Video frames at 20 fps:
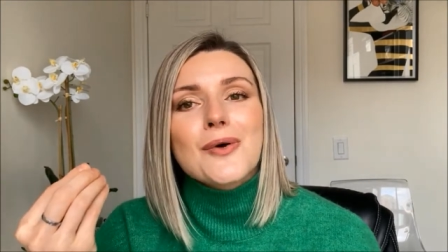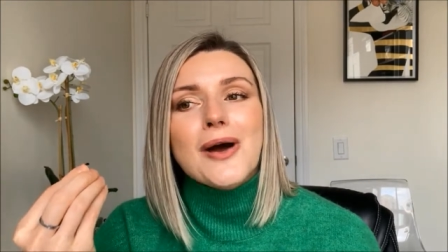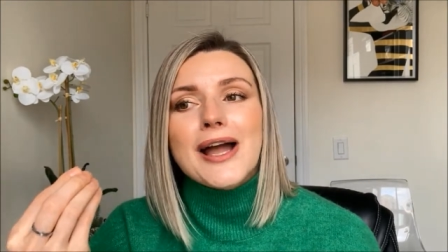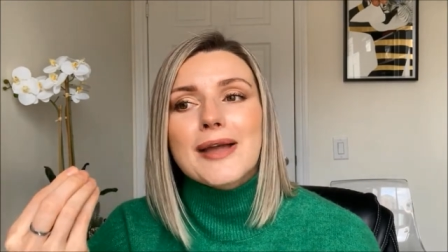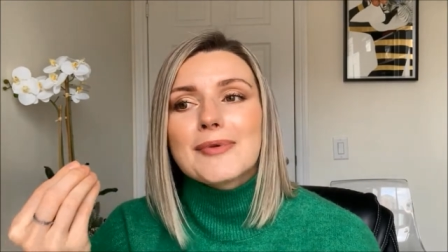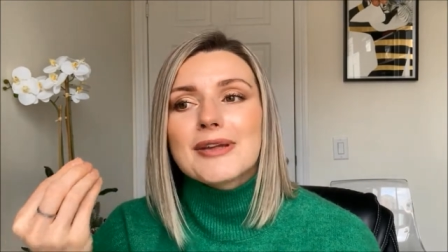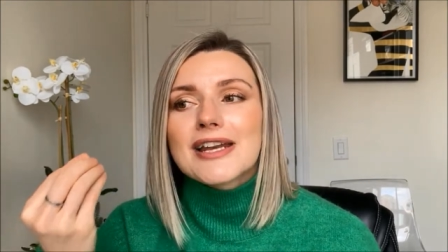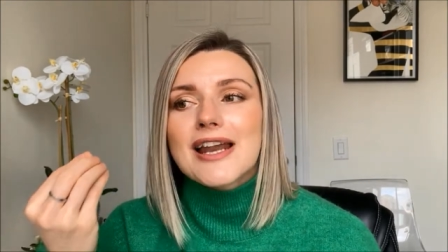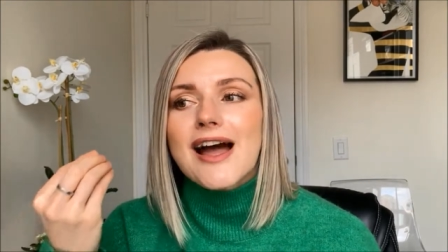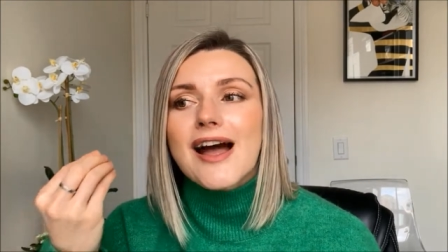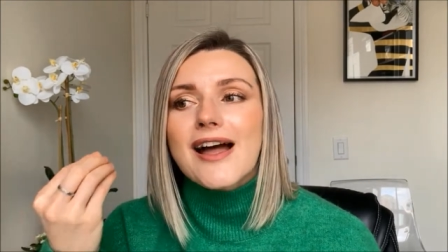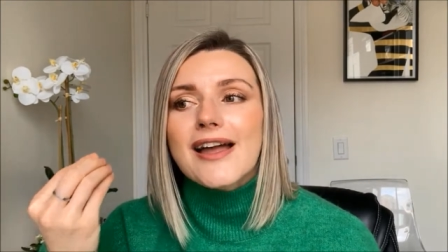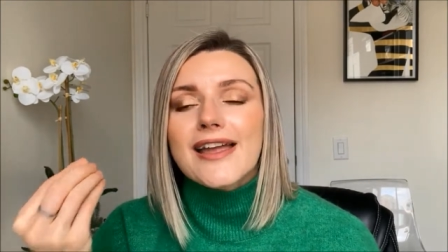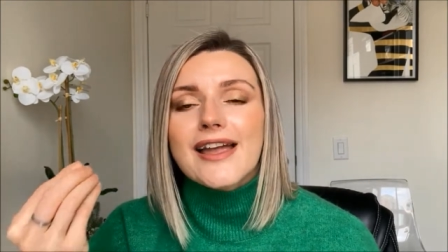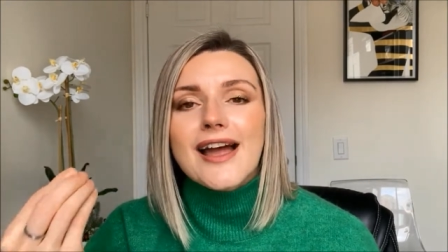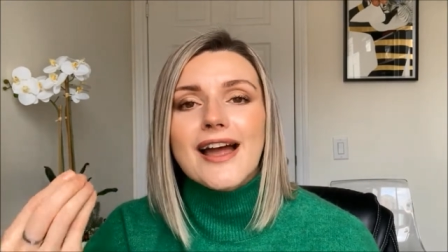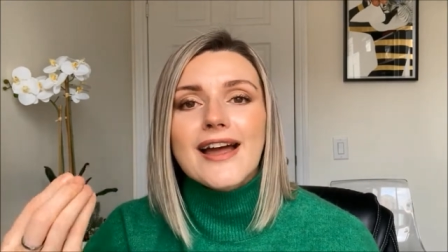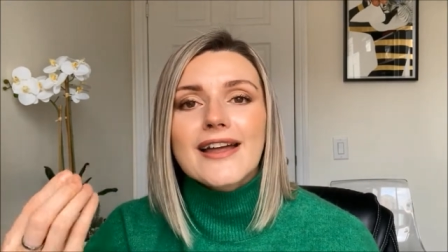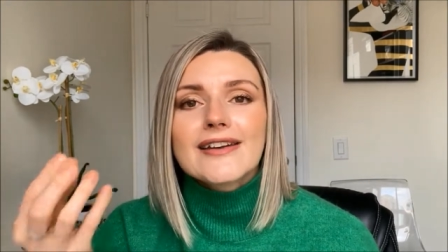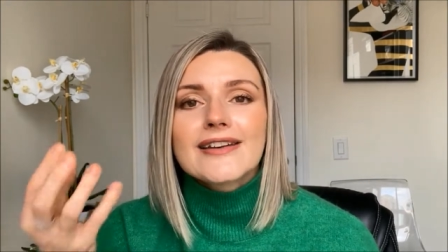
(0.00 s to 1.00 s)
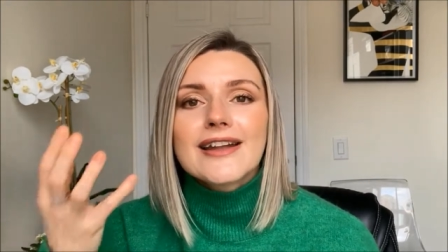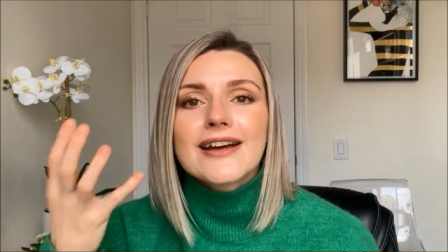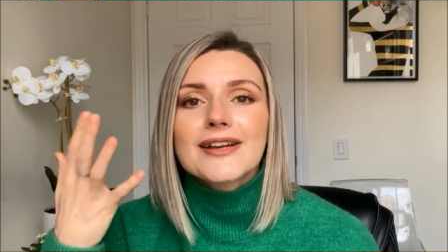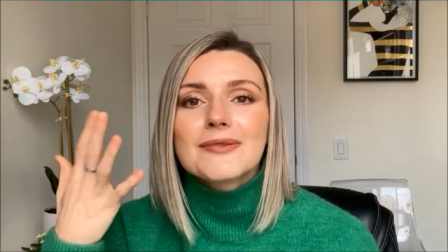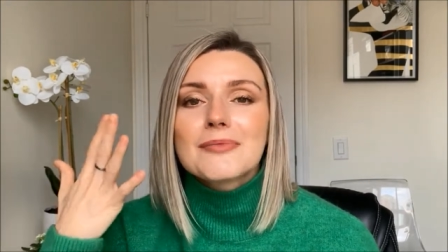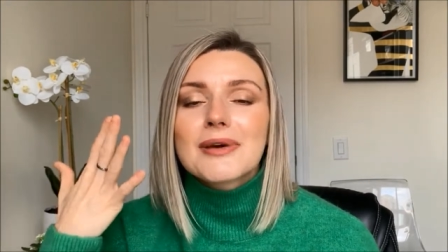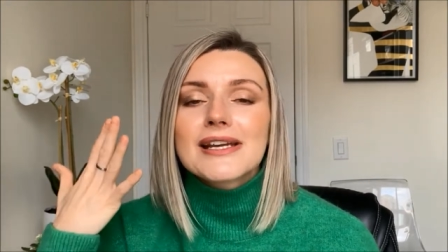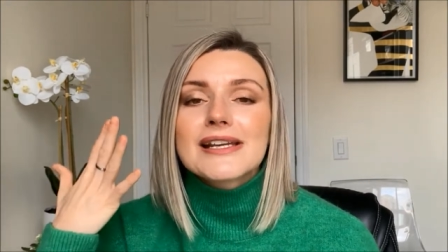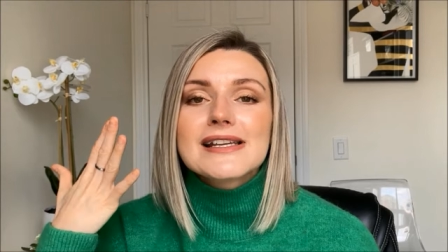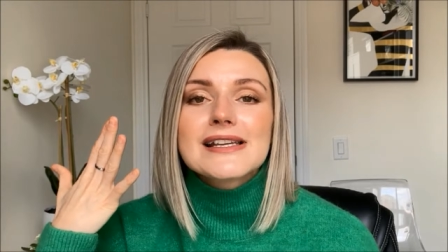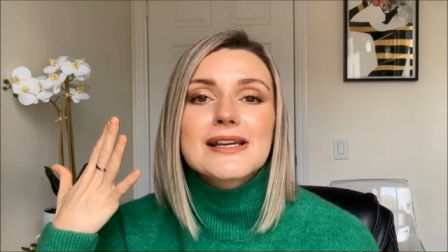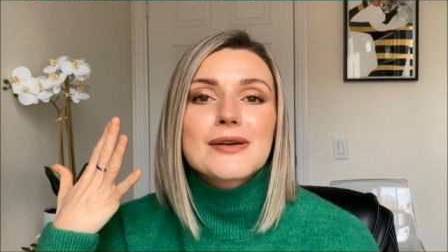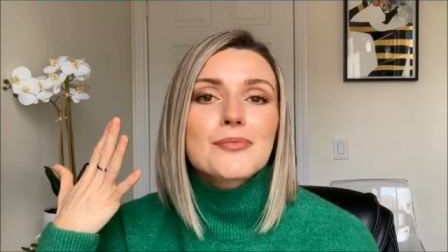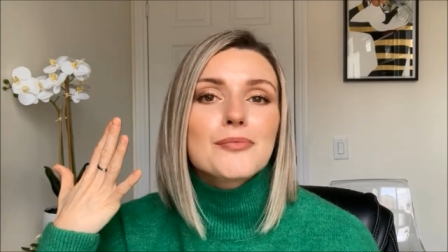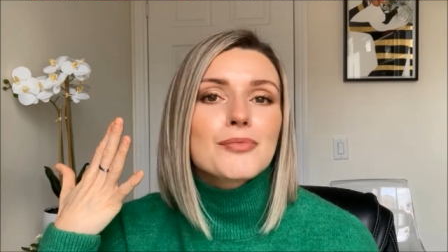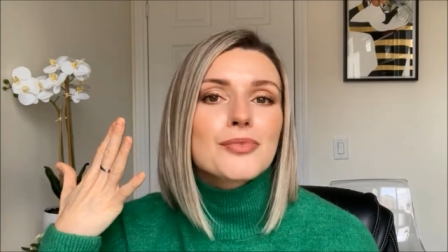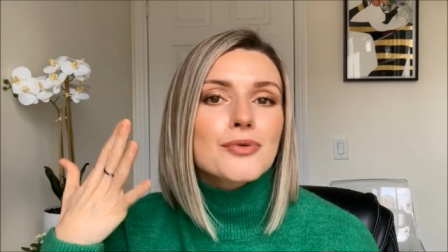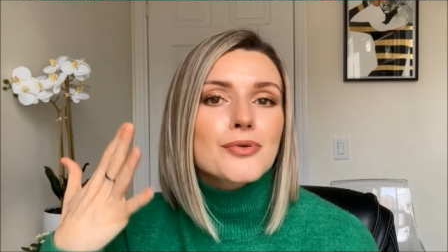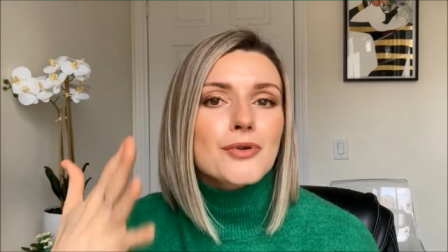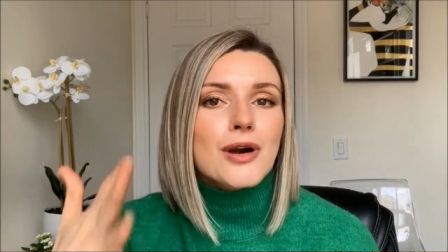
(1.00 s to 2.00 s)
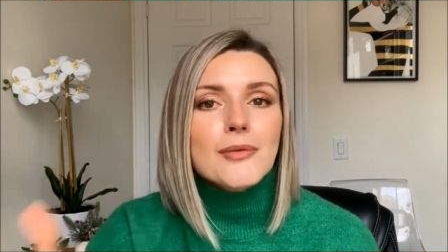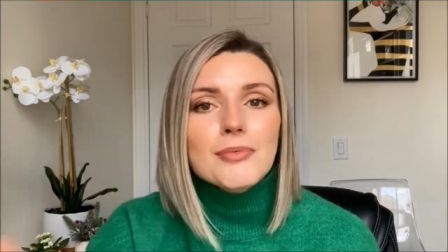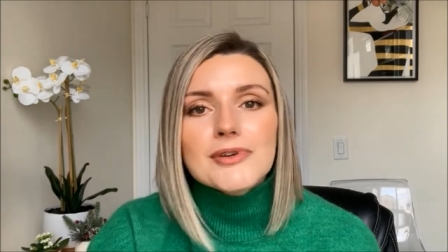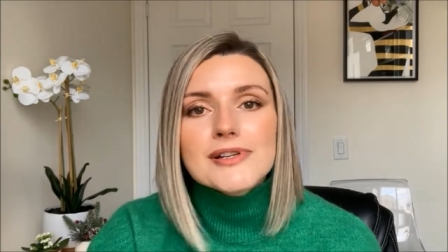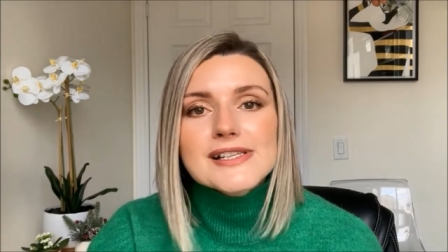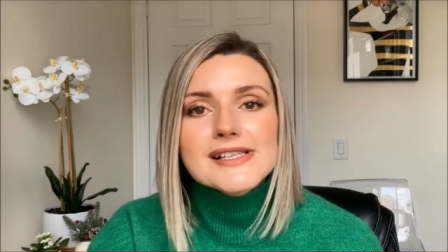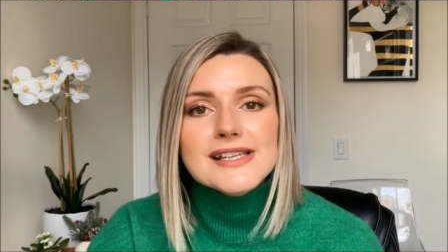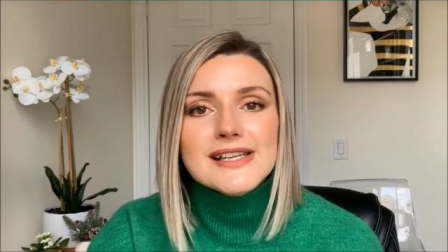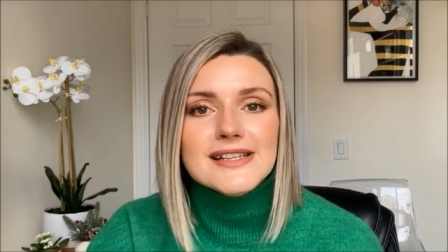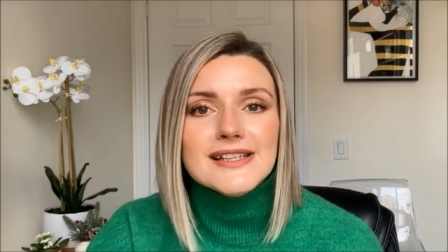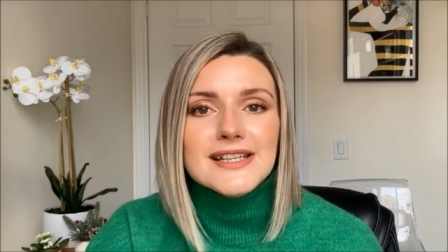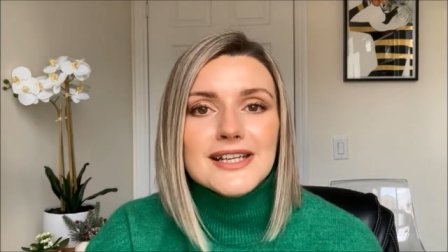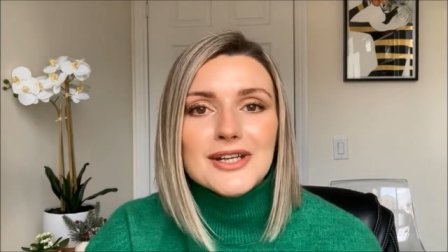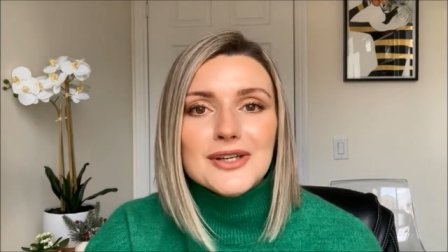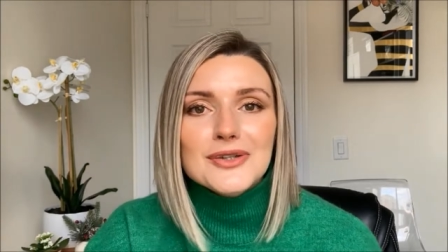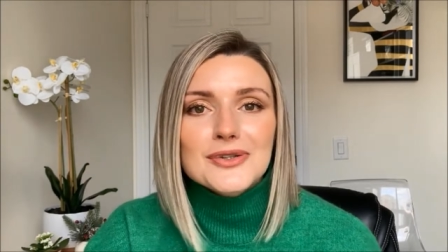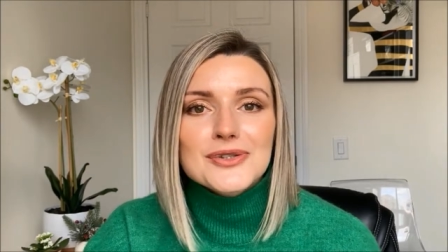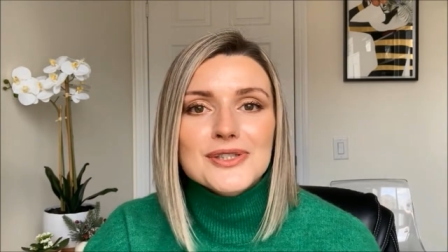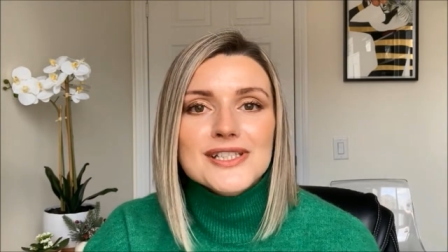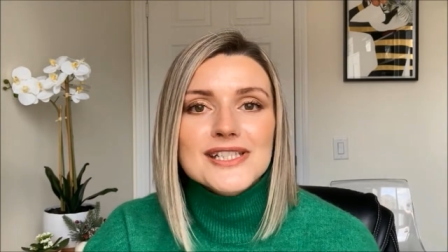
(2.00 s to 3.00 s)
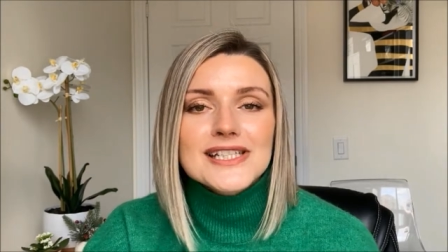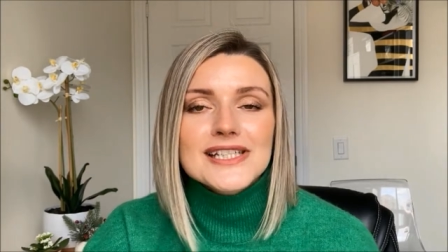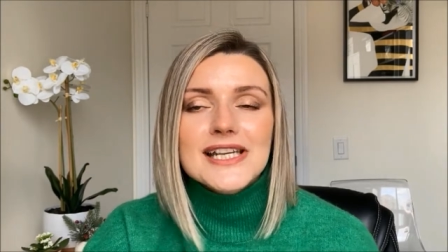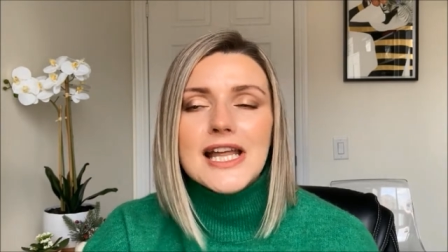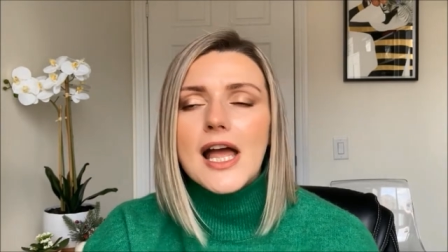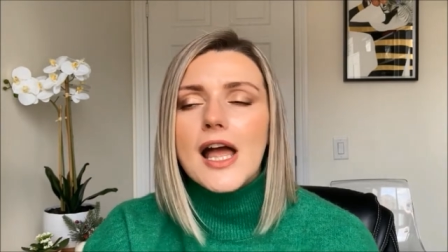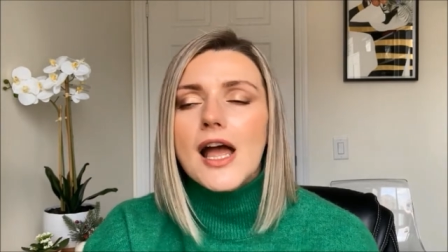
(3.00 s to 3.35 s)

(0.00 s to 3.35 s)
I mean, I had done my proper skincare routine.